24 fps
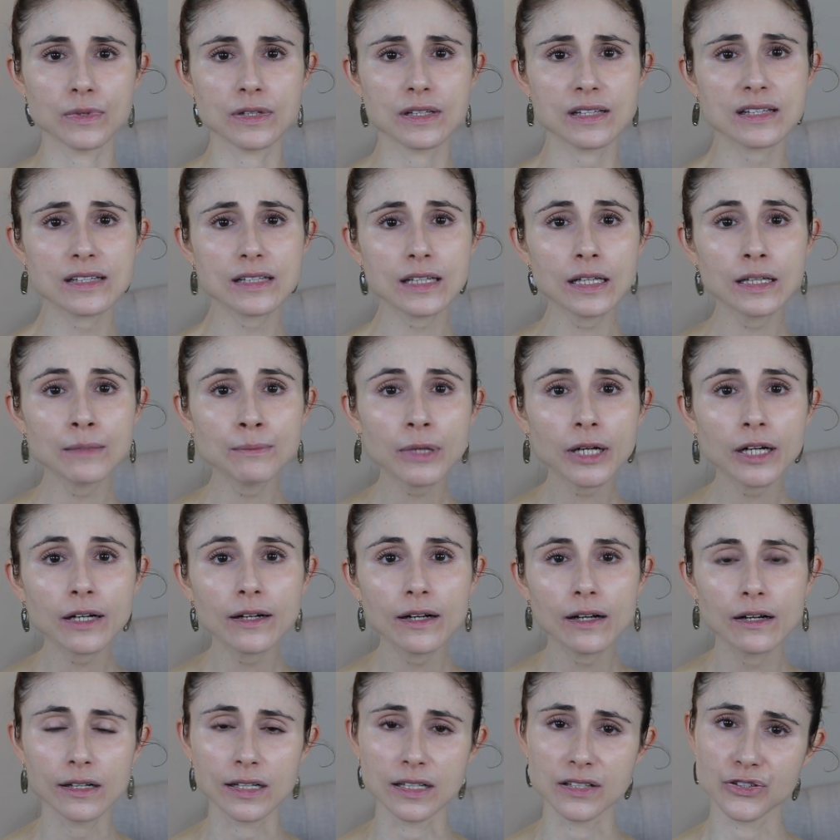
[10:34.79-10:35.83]
When the skin
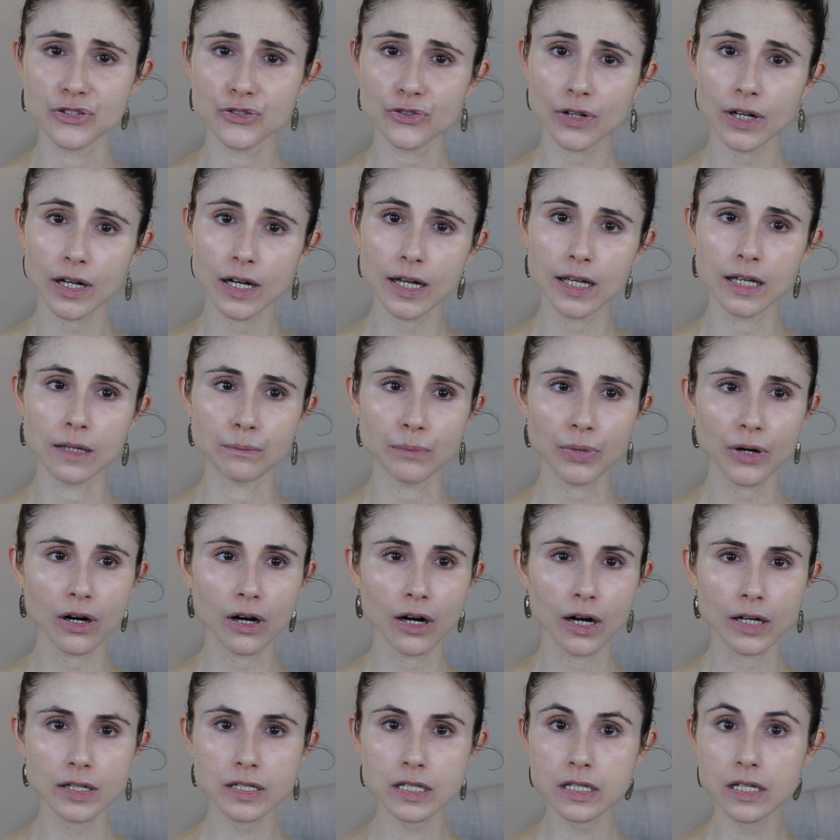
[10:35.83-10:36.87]
barrier is dry and
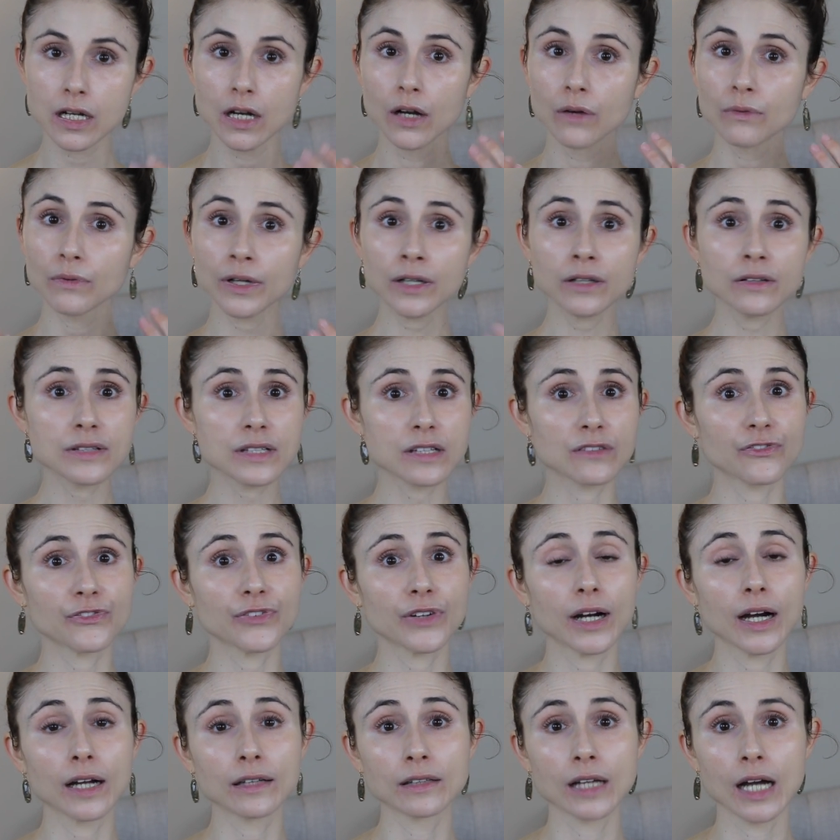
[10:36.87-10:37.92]
parched, wrinkles and
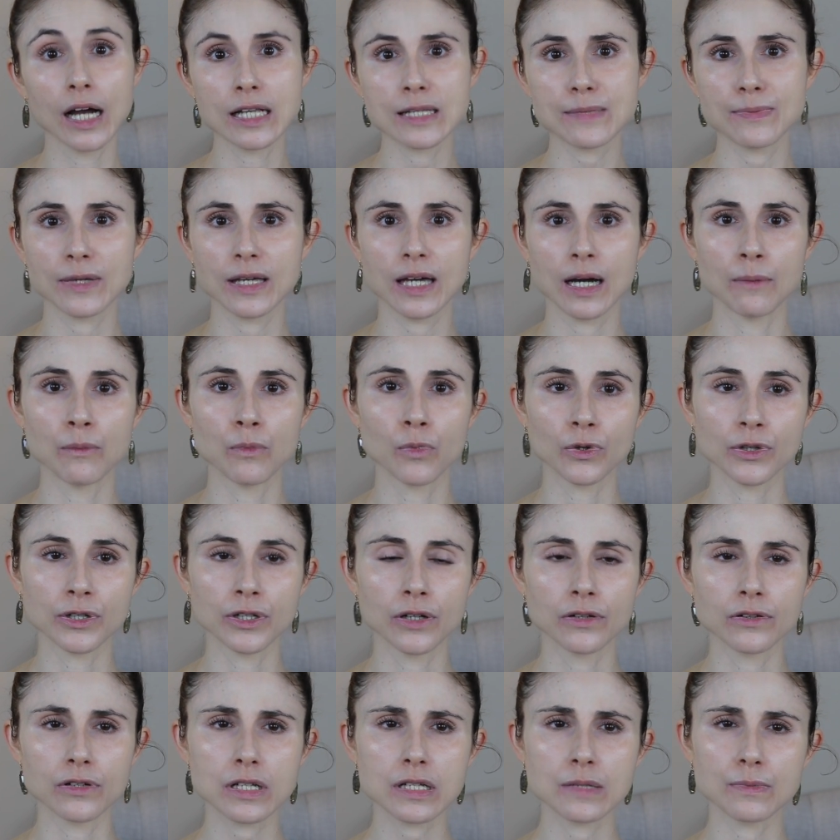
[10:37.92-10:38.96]
fine lines become more
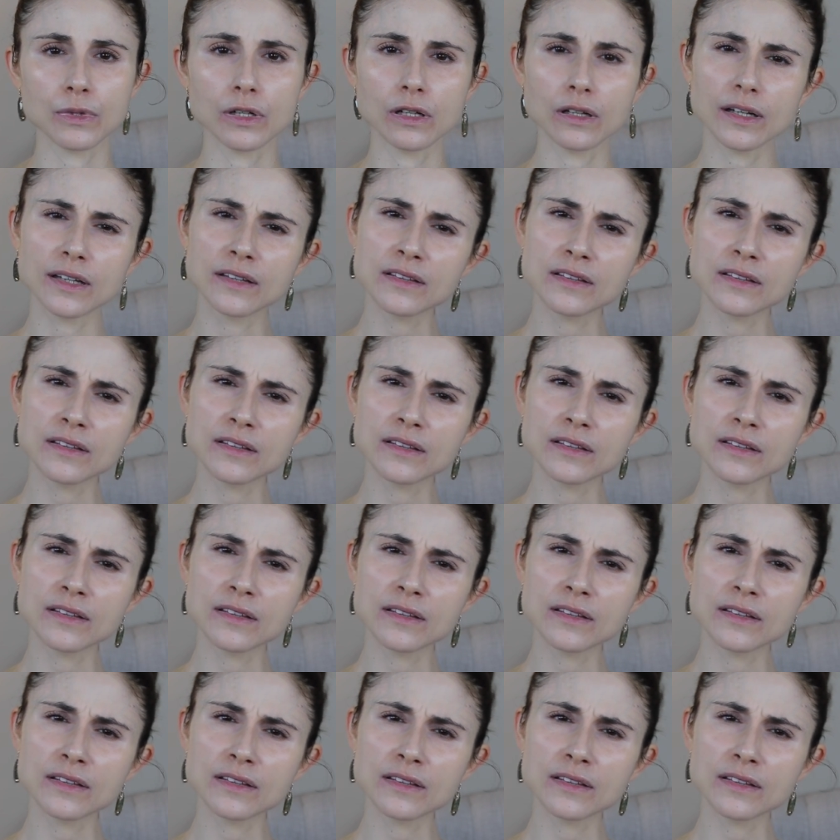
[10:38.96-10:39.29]
noticeable.